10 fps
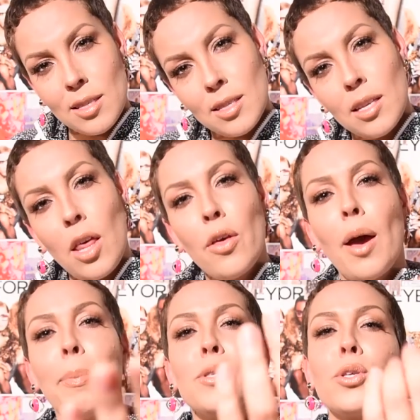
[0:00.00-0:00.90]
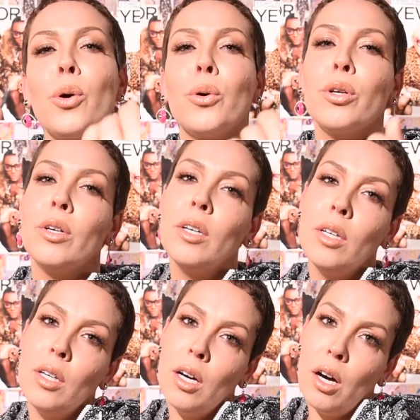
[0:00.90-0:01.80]
This is another episode
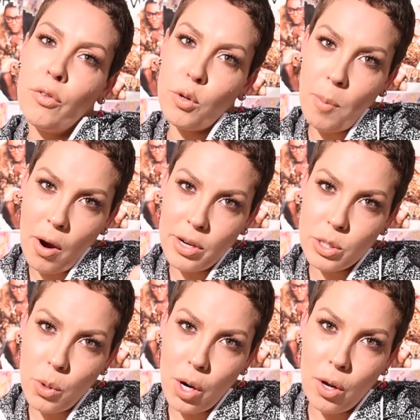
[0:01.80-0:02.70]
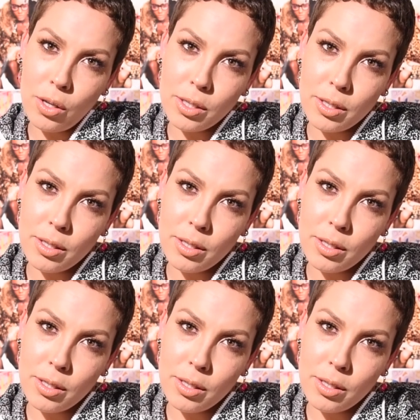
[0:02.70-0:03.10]
of Kumari's World.